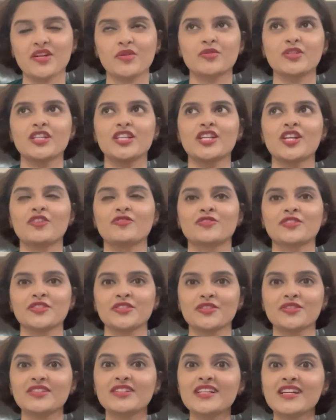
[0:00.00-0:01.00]
I would love to
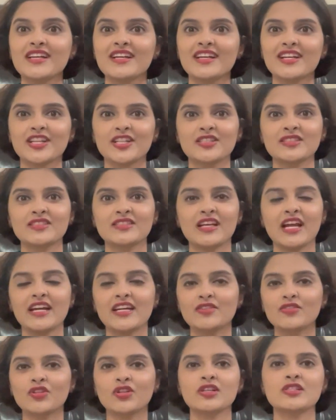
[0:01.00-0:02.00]
know and
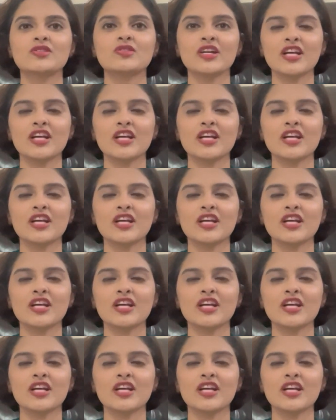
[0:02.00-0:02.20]
it will also